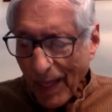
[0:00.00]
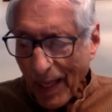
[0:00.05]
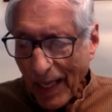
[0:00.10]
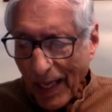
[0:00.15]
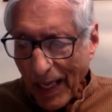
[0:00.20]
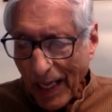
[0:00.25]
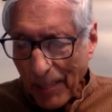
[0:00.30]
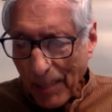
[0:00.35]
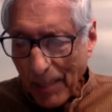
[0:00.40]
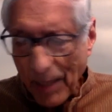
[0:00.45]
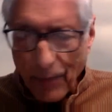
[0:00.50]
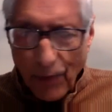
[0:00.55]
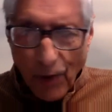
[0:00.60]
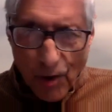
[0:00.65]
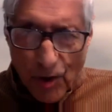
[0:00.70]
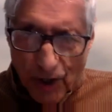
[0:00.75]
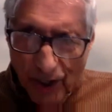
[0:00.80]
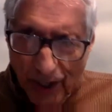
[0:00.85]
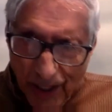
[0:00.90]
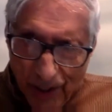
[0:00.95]
about
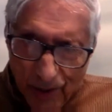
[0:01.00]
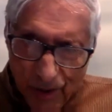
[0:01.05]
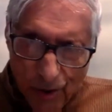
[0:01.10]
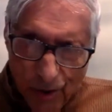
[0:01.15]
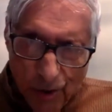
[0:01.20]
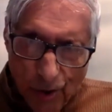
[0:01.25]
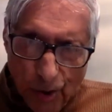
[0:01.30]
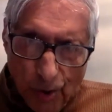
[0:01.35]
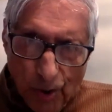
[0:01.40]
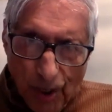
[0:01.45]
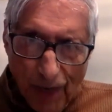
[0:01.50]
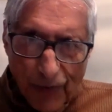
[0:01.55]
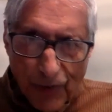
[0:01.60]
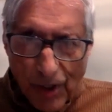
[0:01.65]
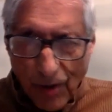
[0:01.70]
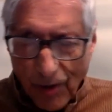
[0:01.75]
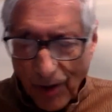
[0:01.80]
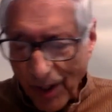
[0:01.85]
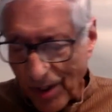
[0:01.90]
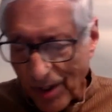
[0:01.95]
40 years or so after
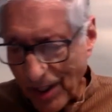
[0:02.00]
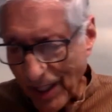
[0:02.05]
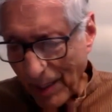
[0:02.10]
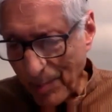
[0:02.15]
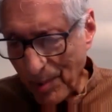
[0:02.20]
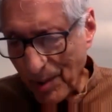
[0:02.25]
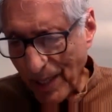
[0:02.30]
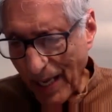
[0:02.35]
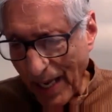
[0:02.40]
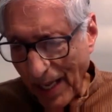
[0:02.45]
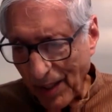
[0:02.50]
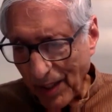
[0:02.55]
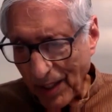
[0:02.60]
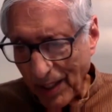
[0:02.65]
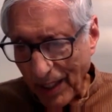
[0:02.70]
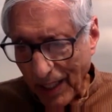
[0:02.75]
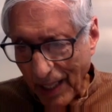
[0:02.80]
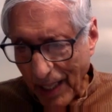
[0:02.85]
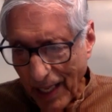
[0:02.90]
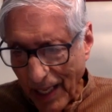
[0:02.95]
Aurangzeb's death,
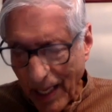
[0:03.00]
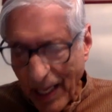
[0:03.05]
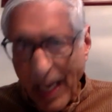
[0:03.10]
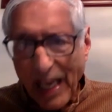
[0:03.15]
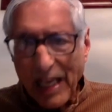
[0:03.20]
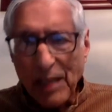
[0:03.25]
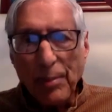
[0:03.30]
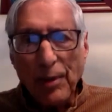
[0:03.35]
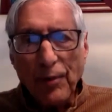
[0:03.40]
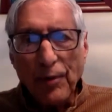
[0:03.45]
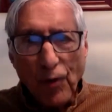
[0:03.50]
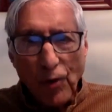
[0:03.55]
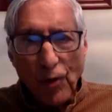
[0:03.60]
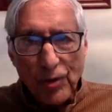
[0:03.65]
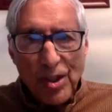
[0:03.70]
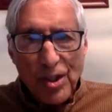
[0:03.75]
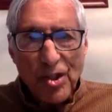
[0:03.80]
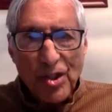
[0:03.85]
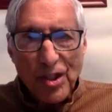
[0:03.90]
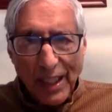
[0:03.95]
and before
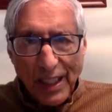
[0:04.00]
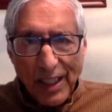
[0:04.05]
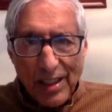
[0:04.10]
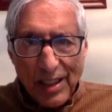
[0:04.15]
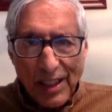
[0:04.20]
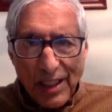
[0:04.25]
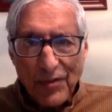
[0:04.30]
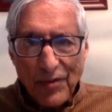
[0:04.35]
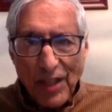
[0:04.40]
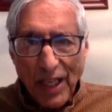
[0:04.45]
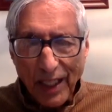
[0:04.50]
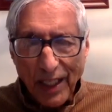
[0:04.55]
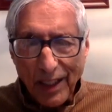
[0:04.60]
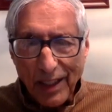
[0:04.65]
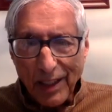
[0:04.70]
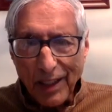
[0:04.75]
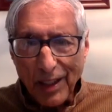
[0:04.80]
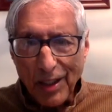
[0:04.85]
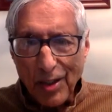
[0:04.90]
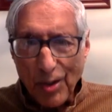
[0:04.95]
the Sikhs have
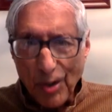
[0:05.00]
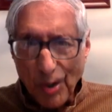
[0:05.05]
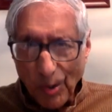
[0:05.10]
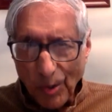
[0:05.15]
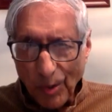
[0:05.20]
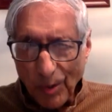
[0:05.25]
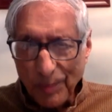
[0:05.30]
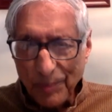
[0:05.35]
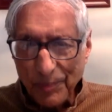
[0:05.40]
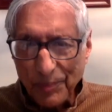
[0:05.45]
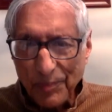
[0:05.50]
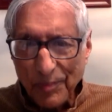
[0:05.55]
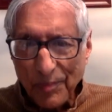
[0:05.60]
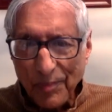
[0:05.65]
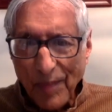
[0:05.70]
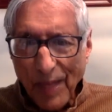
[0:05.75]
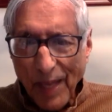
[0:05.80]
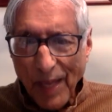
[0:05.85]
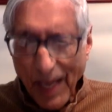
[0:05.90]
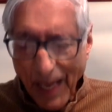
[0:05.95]
taken control.
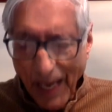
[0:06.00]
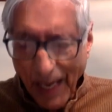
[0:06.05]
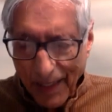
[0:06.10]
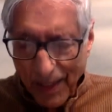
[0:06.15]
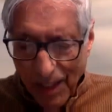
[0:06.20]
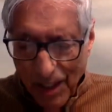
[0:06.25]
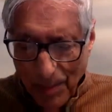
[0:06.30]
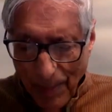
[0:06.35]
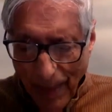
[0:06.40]
And this